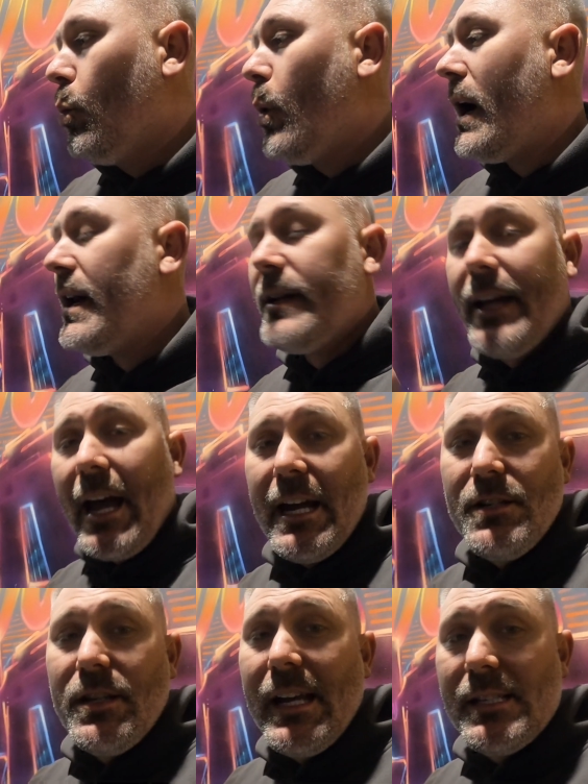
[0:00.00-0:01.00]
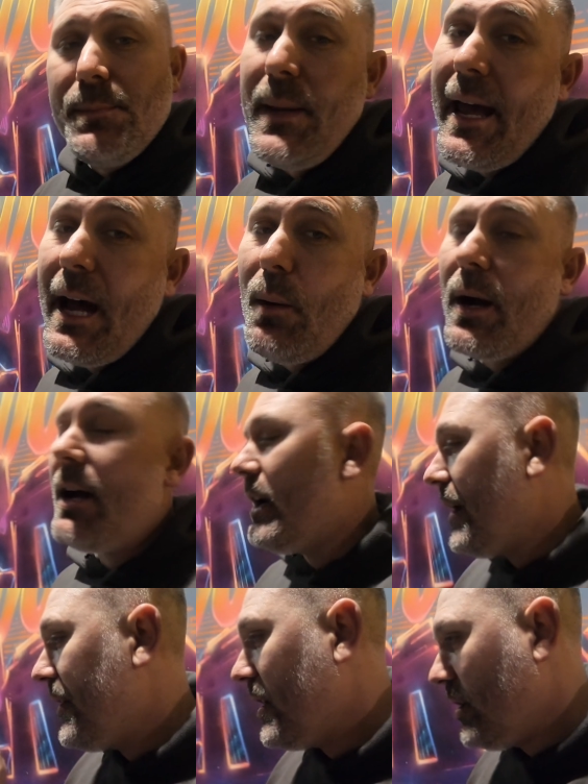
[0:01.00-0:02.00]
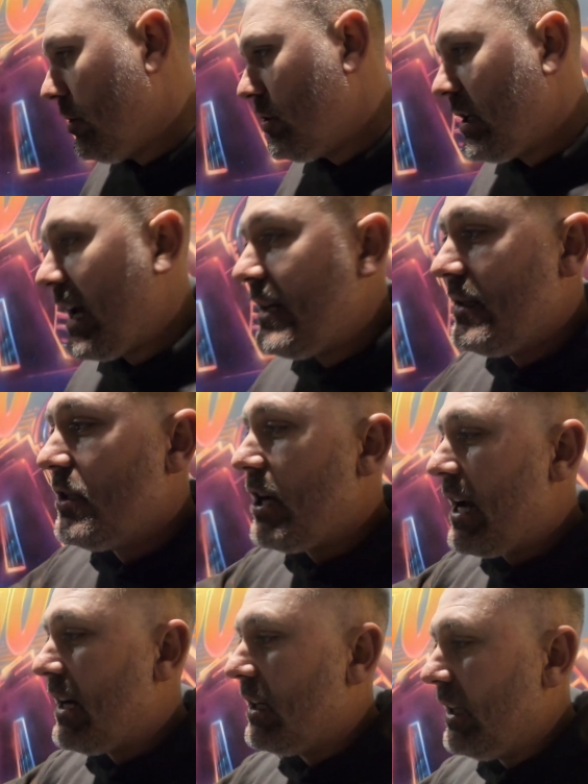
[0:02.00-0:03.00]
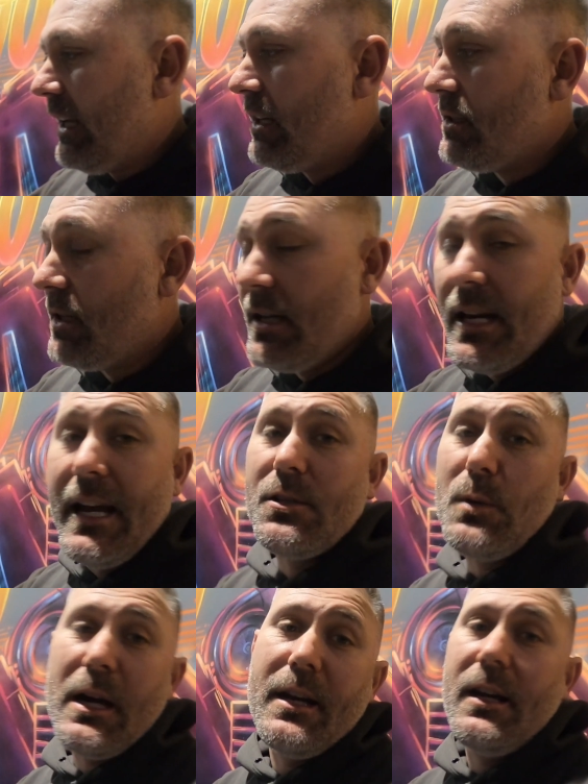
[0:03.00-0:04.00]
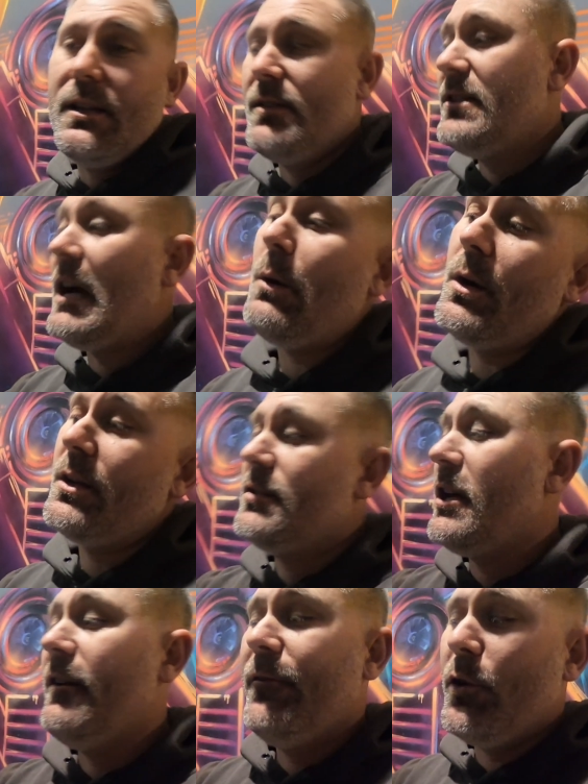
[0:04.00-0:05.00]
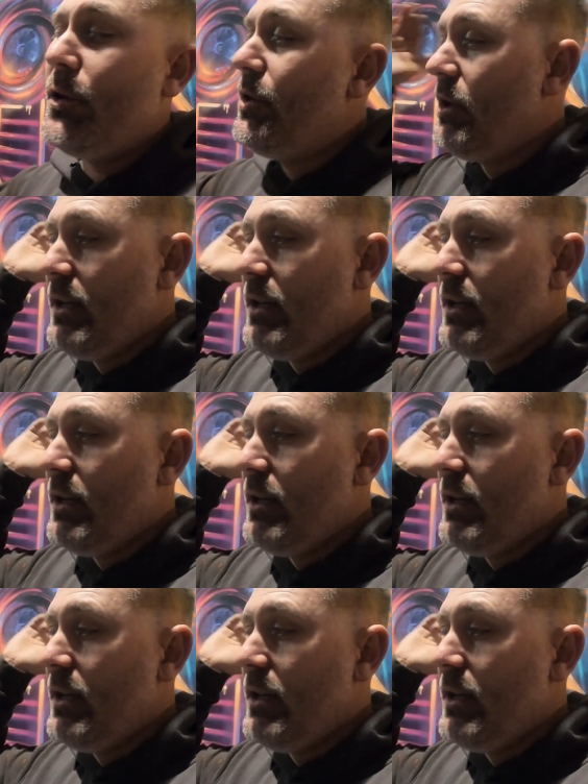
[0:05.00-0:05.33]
One gauge gets power, and then you daisy chain link to the next one, and so on and so forth.